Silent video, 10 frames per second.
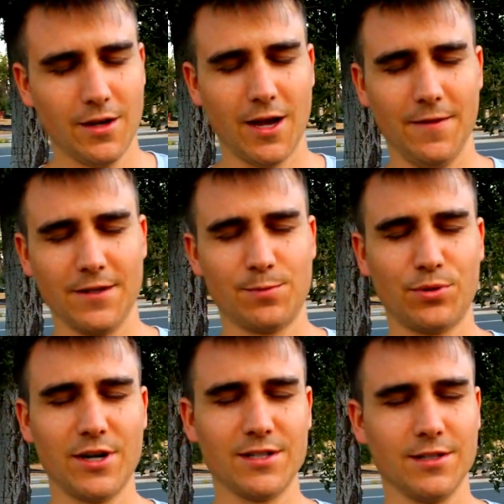And this
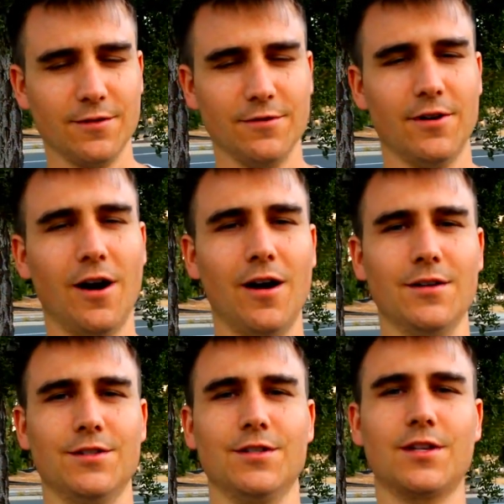presence of God
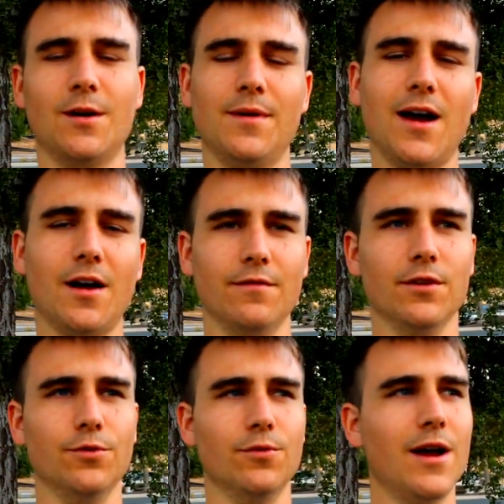is just coming out of
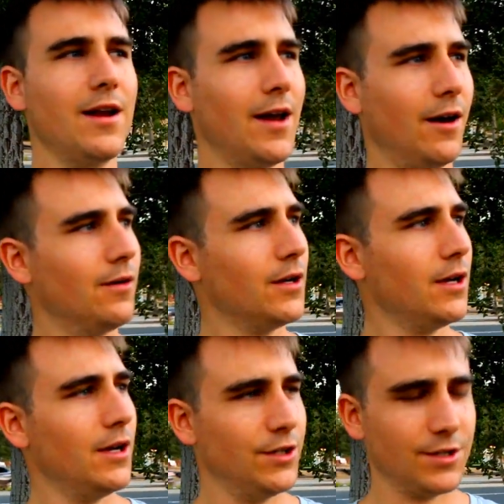you right now.
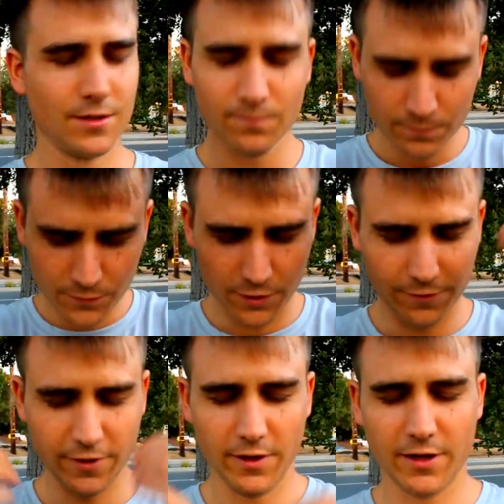You
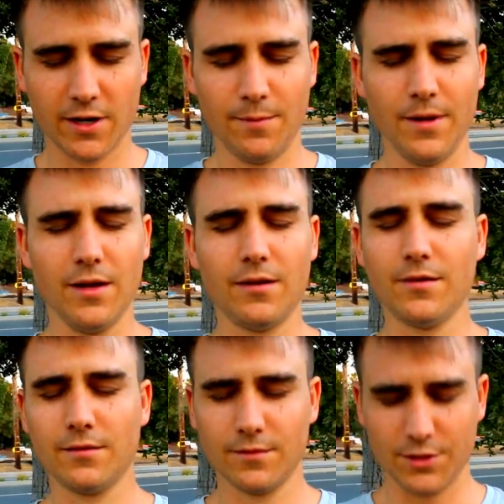feel it come in,
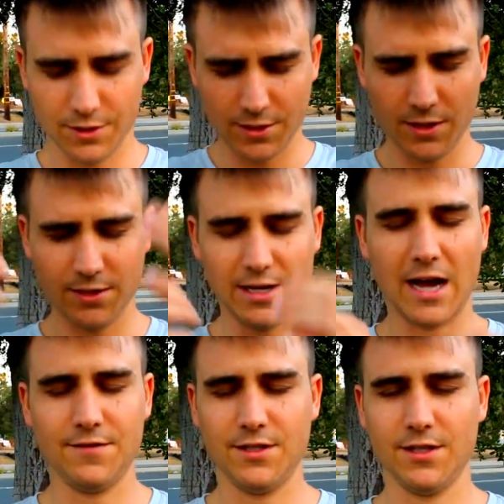just
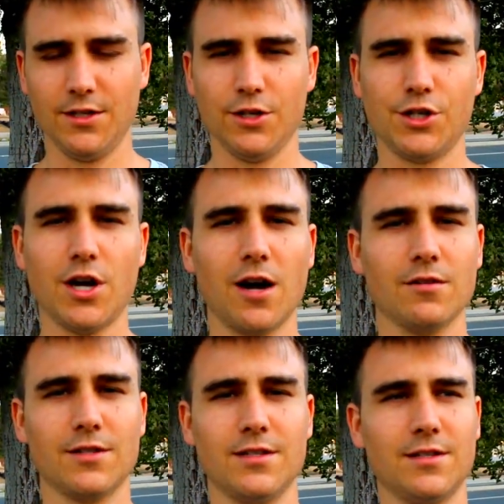dives into your
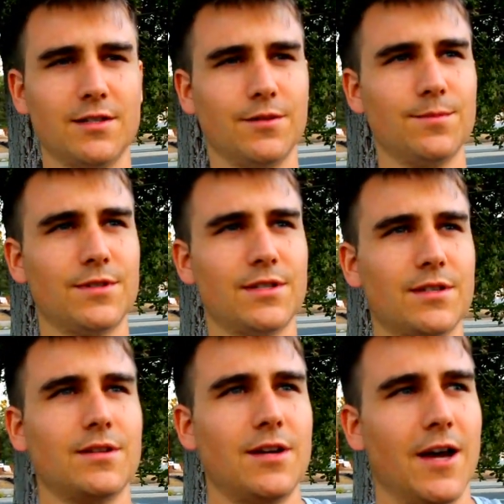chakra systems,
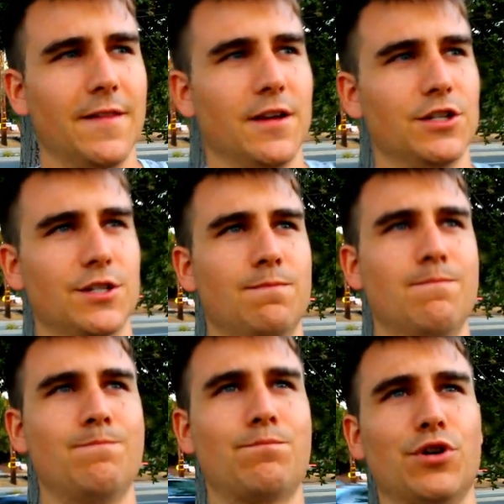and then it just
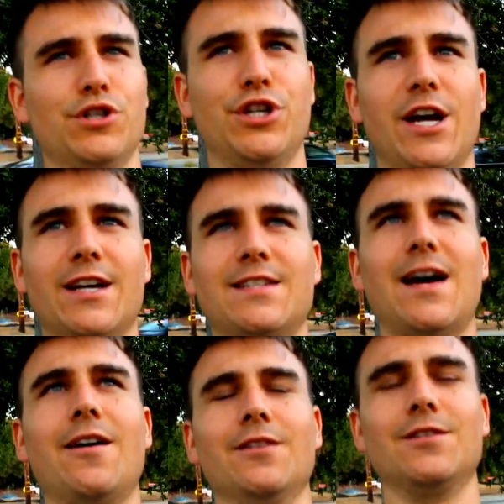projects
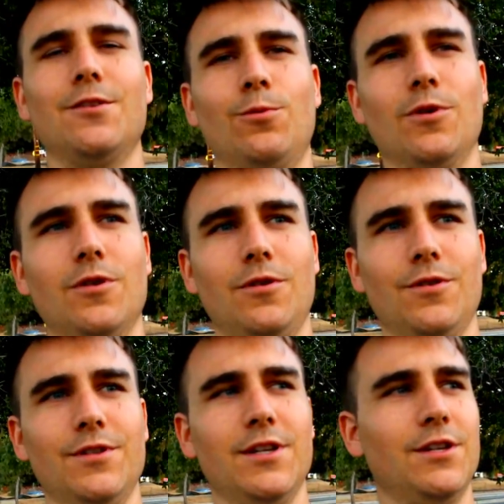out into the
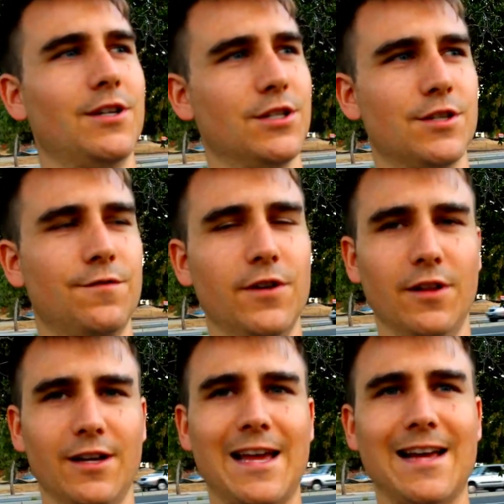world, and you can just
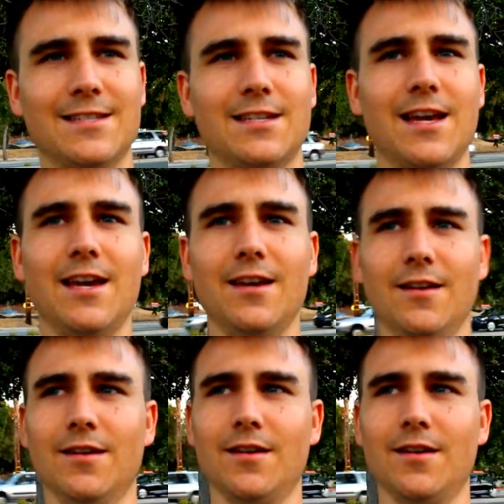feel it cascade